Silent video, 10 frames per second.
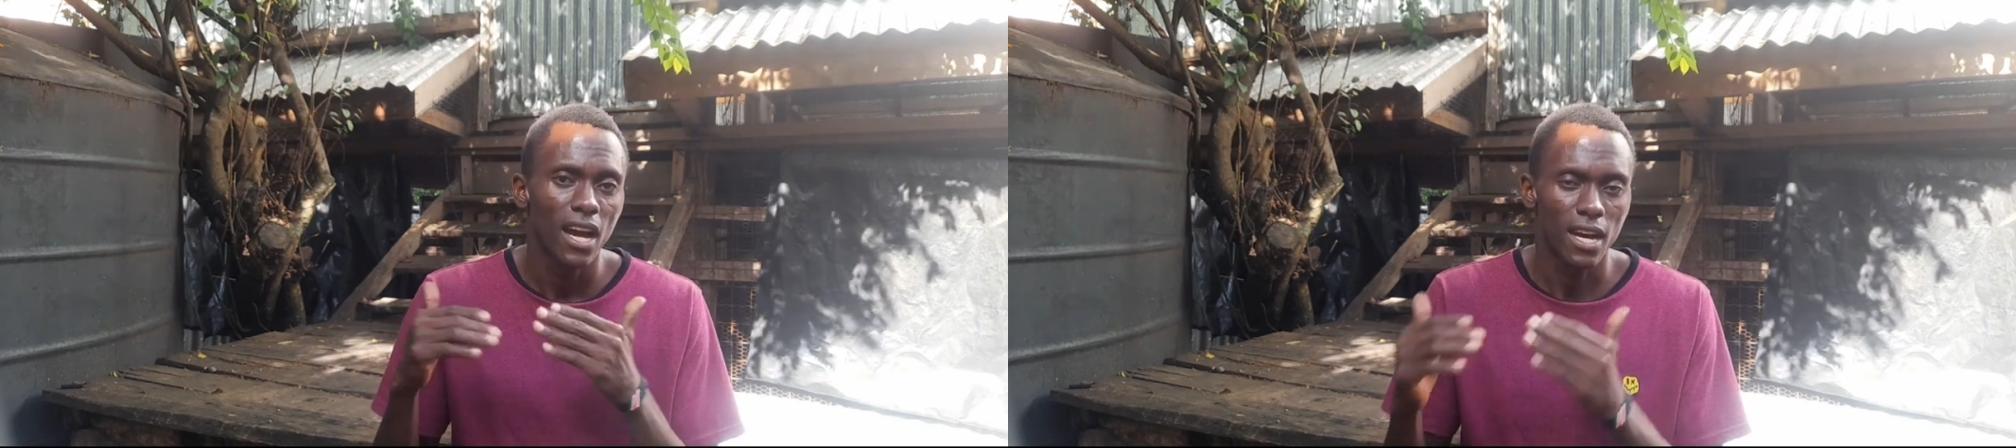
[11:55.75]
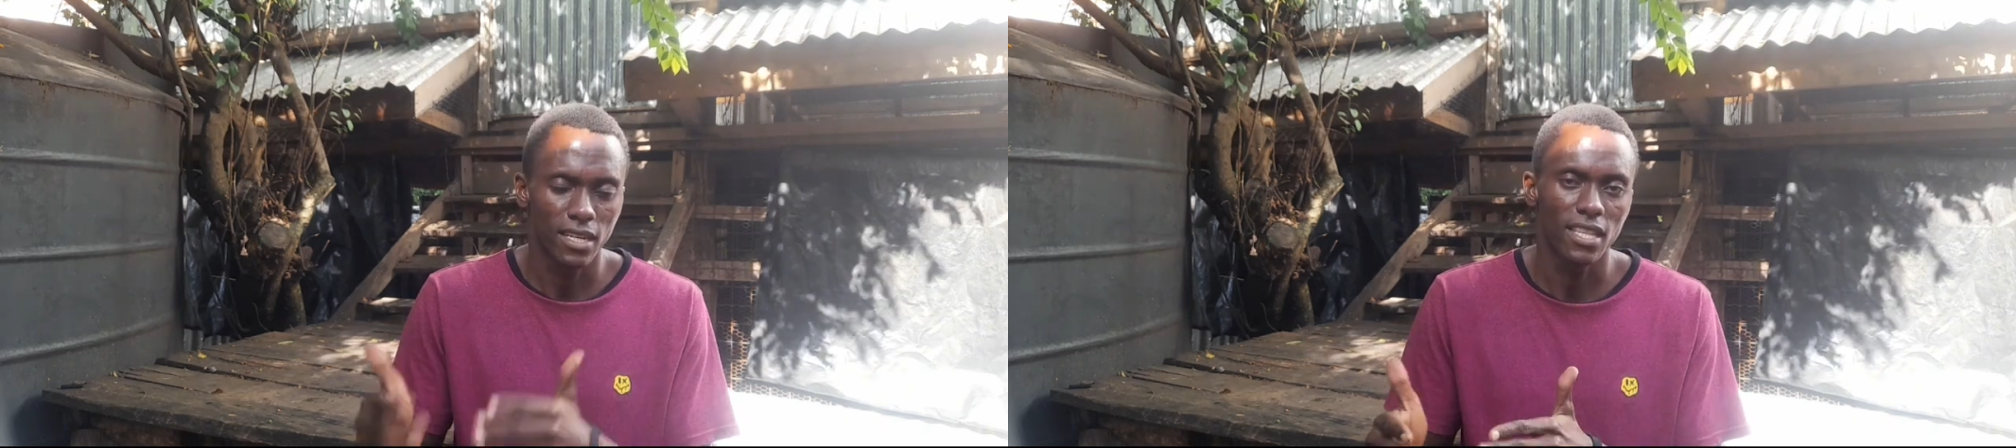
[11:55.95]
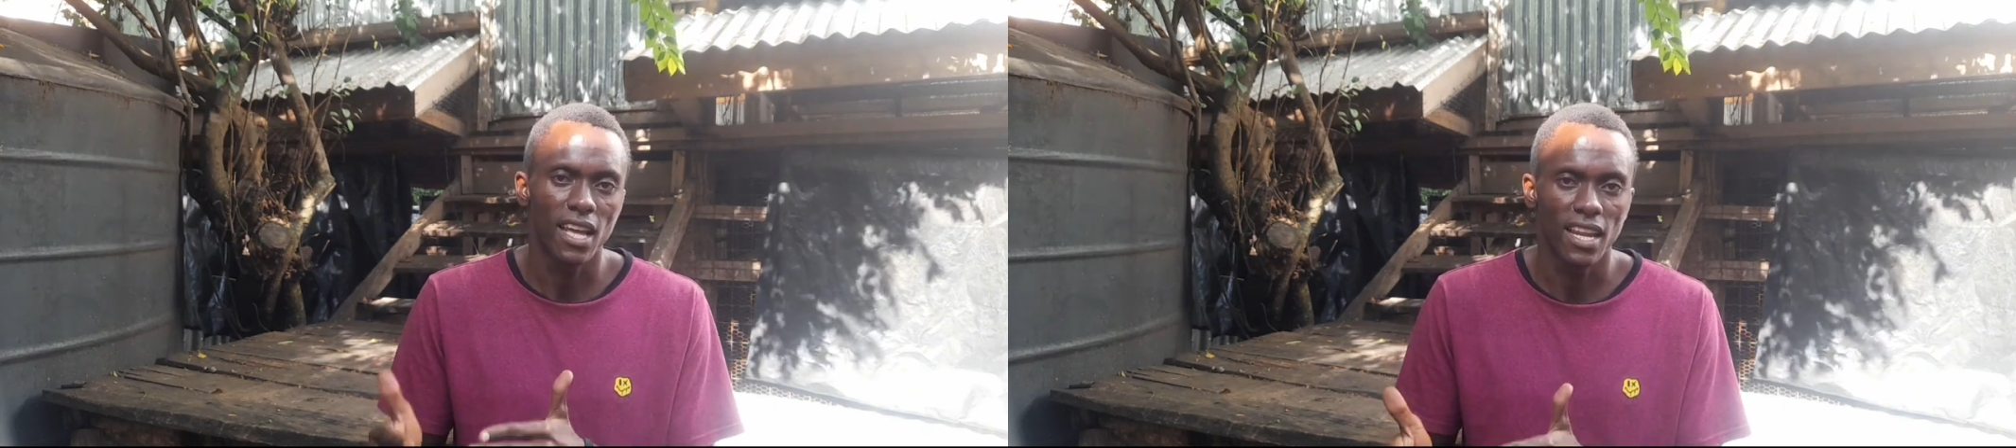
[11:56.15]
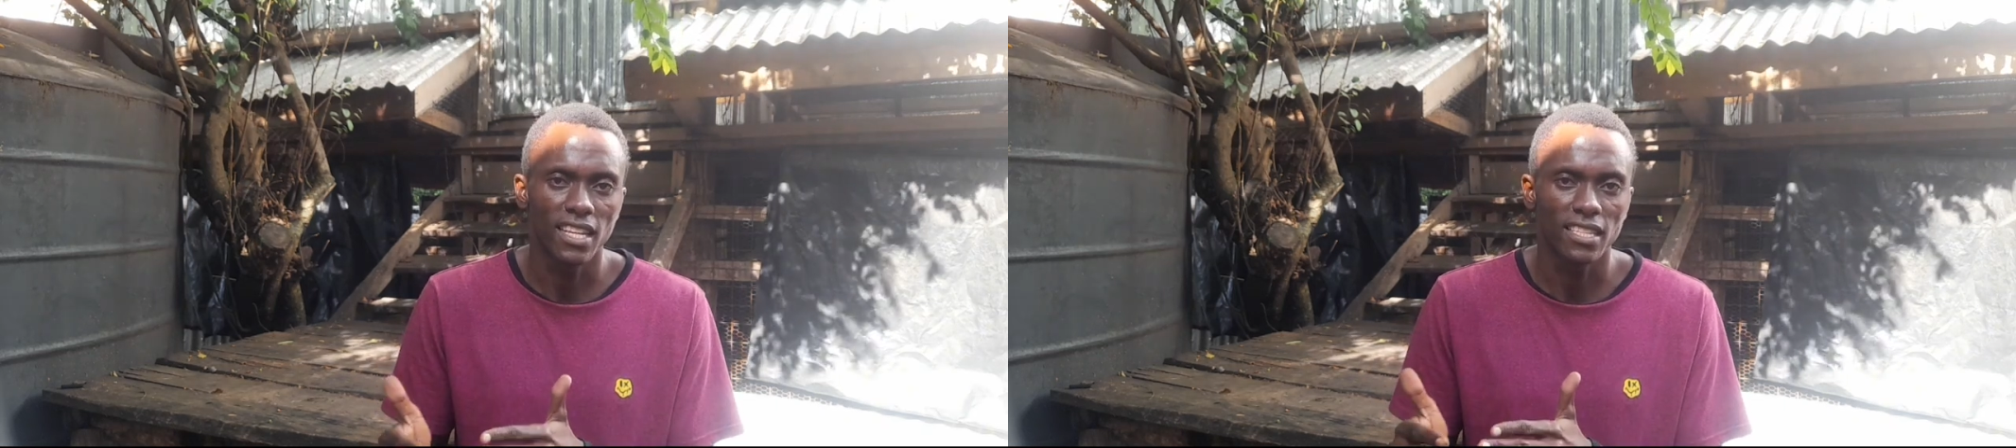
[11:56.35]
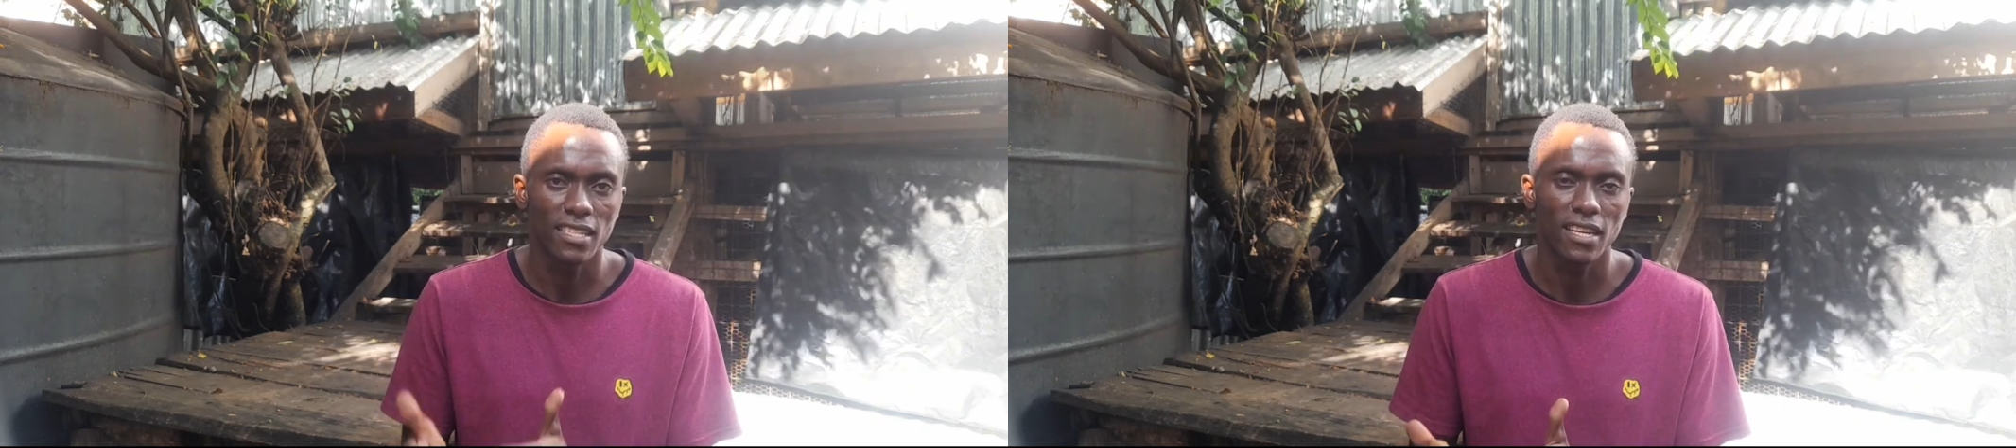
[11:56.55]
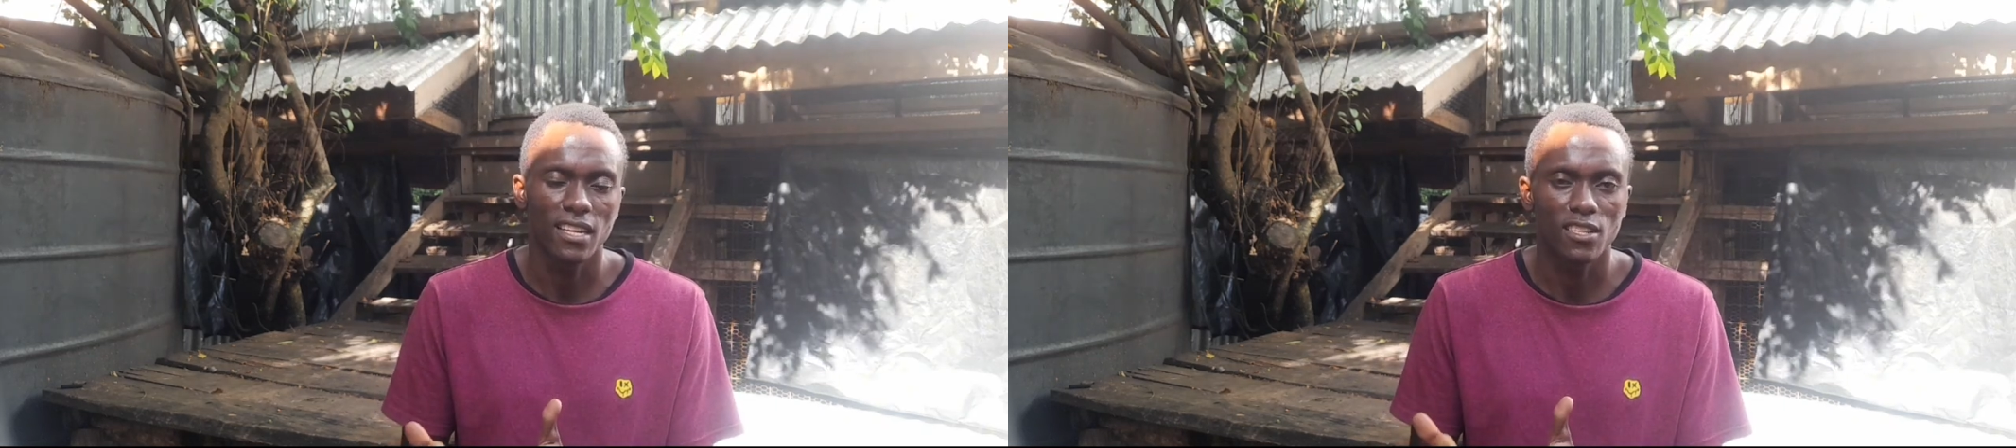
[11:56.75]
at their laying stages.